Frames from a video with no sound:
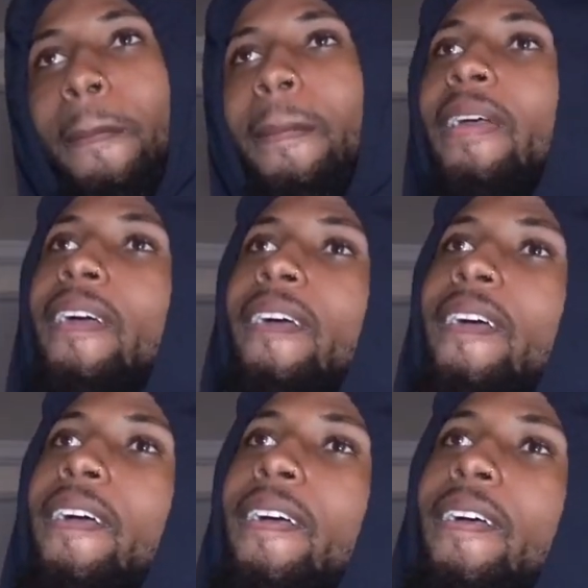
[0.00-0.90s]

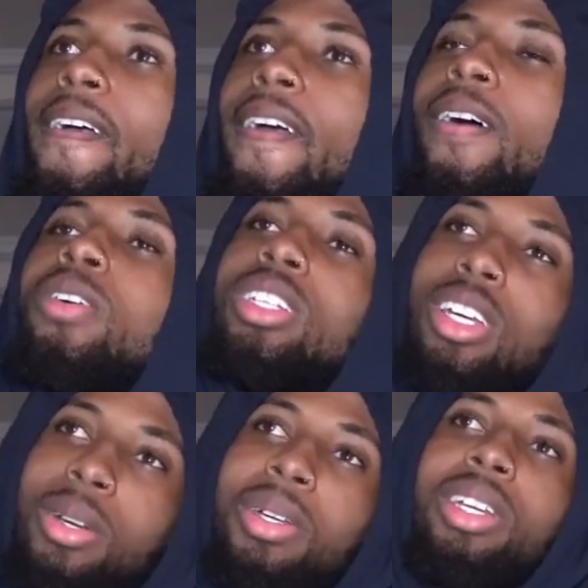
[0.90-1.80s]
Man,
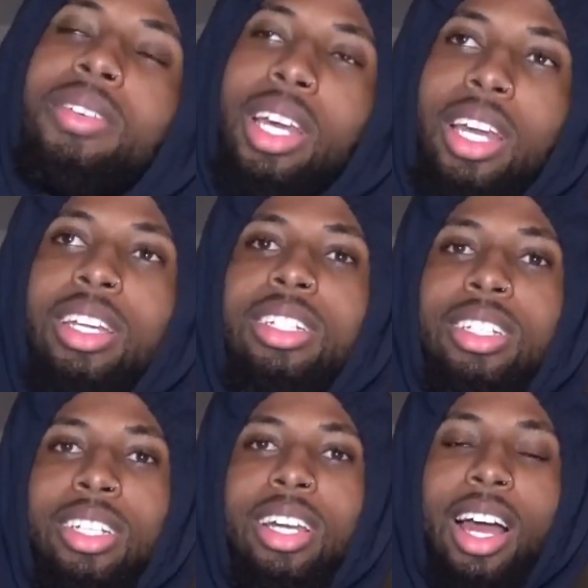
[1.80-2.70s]
I would give it an 8.
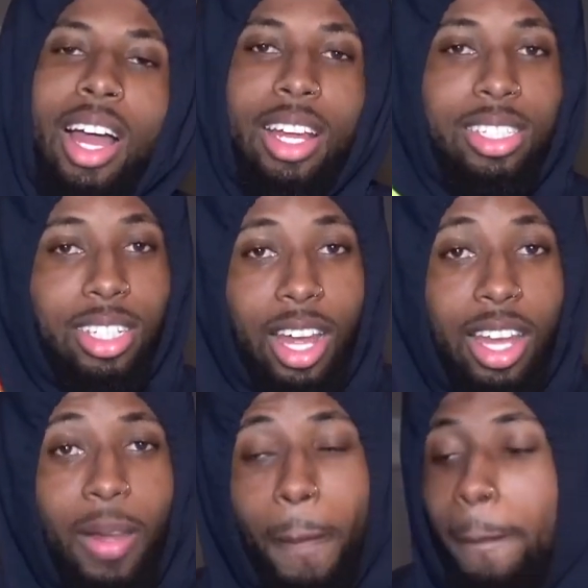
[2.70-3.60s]
It's
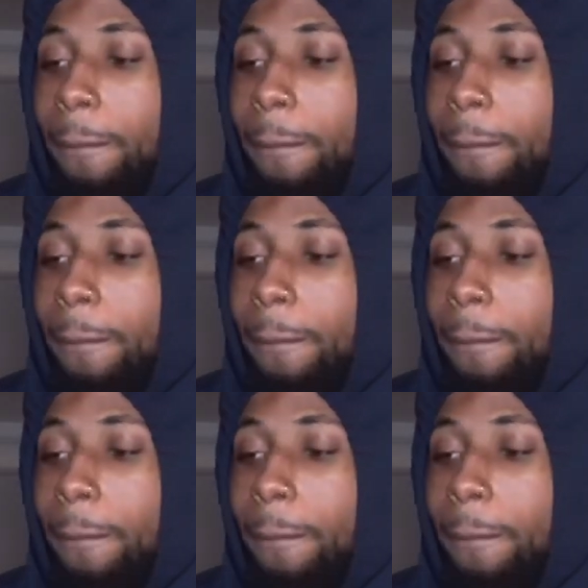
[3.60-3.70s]
light.